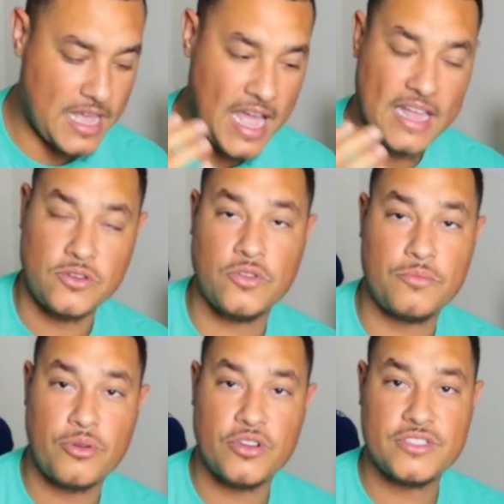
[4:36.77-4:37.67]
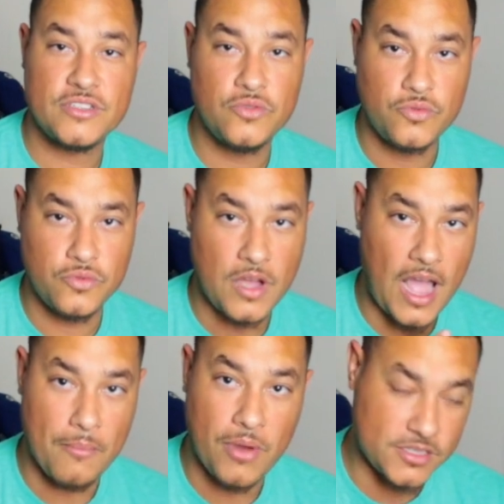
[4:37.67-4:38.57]
I know the person who
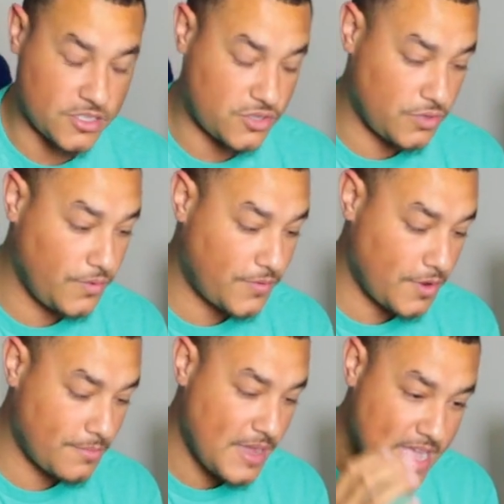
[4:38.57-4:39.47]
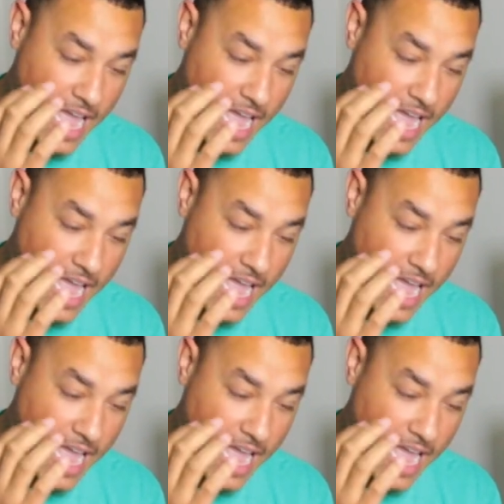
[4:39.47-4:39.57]
I bought the shoe from.